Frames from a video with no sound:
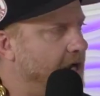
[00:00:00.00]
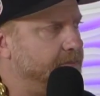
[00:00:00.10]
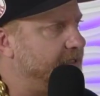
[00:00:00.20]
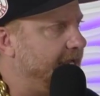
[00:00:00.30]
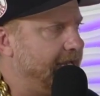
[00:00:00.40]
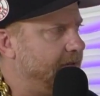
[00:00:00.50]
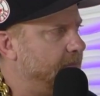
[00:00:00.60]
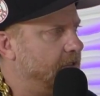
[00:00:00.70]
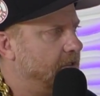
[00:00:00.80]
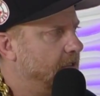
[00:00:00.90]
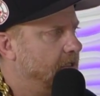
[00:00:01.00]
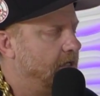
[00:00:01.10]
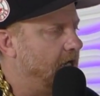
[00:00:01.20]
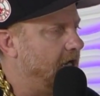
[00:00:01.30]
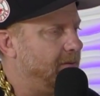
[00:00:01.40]
type game.
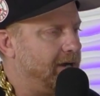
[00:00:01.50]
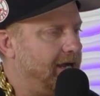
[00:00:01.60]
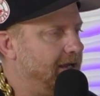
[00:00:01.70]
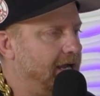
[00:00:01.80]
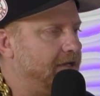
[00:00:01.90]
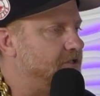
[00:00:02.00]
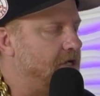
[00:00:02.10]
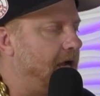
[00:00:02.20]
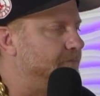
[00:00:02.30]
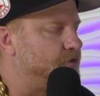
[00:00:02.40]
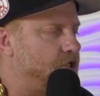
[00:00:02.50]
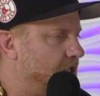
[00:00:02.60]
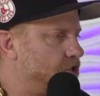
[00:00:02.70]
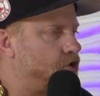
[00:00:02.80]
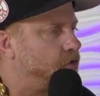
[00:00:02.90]
I'm just